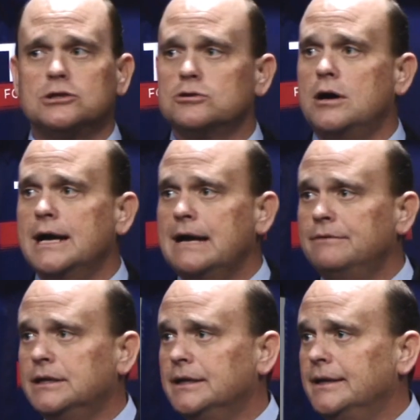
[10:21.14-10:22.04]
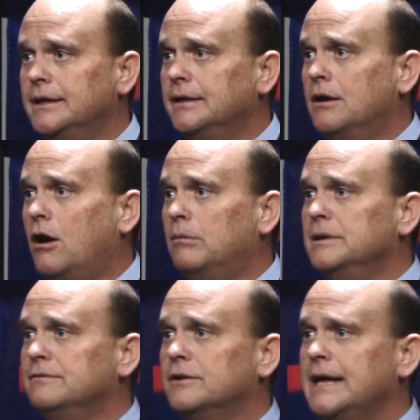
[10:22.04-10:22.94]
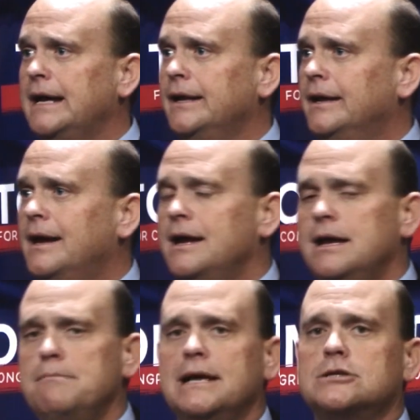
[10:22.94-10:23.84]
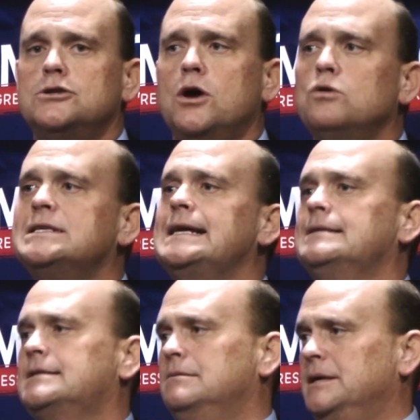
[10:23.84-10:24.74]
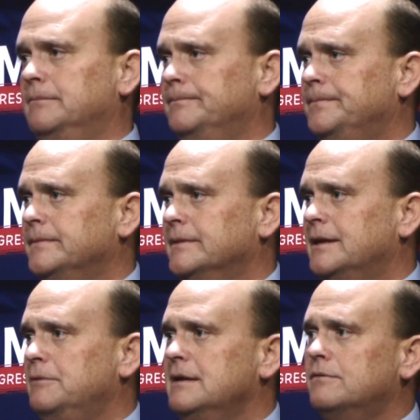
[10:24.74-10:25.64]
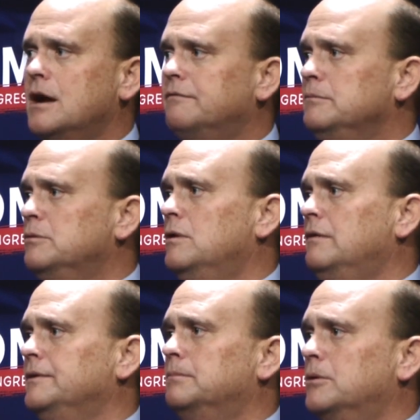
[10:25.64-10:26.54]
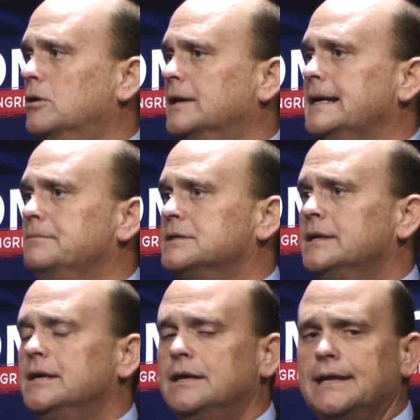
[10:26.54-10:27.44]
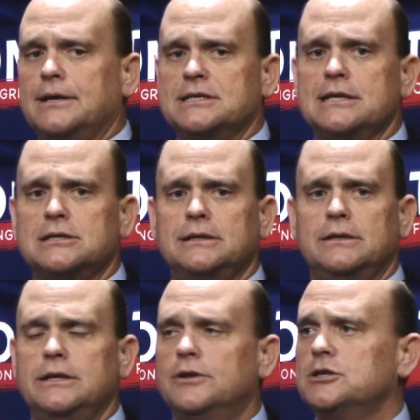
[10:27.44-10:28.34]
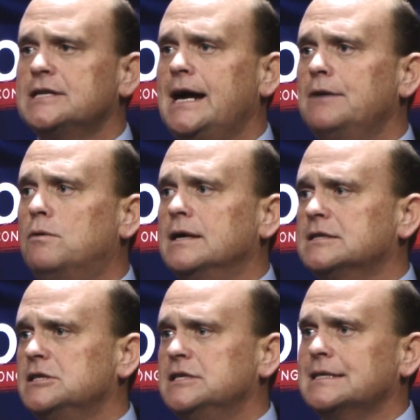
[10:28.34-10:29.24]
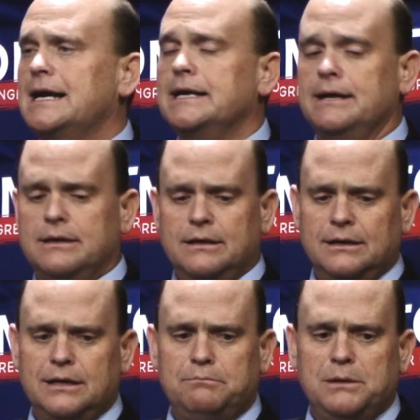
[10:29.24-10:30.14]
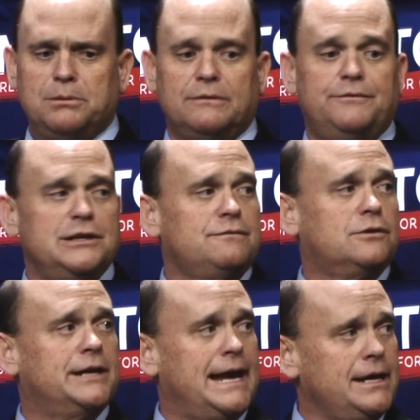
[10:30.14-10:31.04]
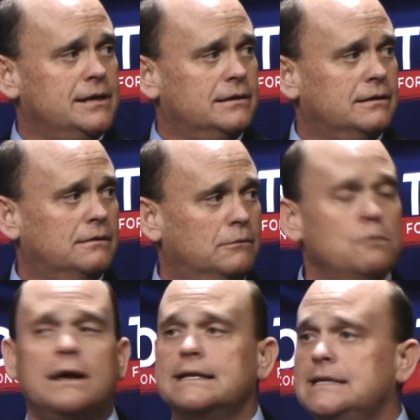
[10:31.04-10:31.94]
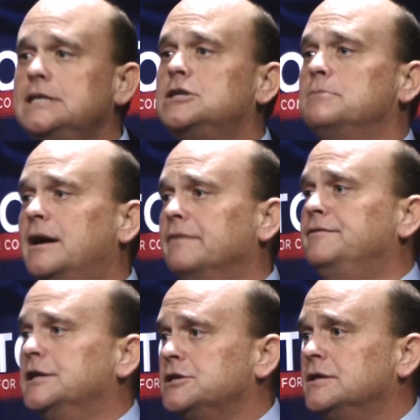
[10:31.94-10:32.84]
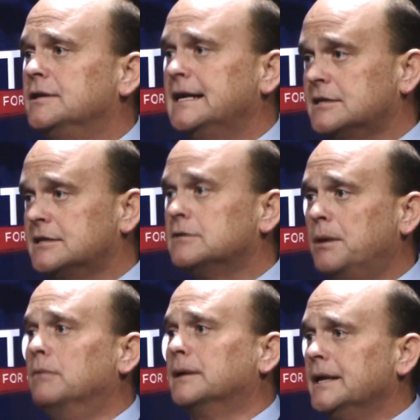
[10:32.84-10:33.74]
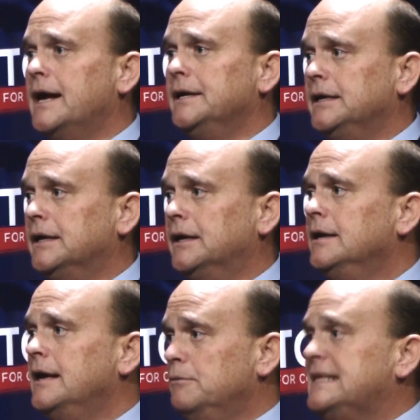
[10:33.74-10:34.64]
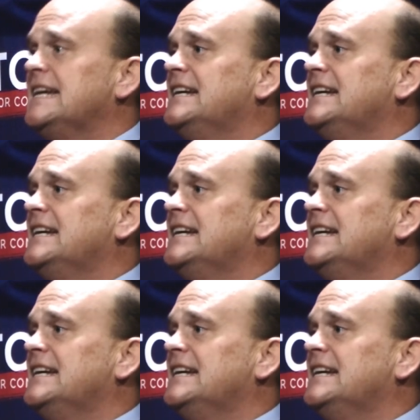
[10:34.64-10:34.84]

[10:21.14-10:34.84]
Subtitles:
achievements represent exceptional commitment to the principles of democracy, to bipartisanship, and to the dedication and encouraging of the healthy function of the United States system of government through an informed electorate.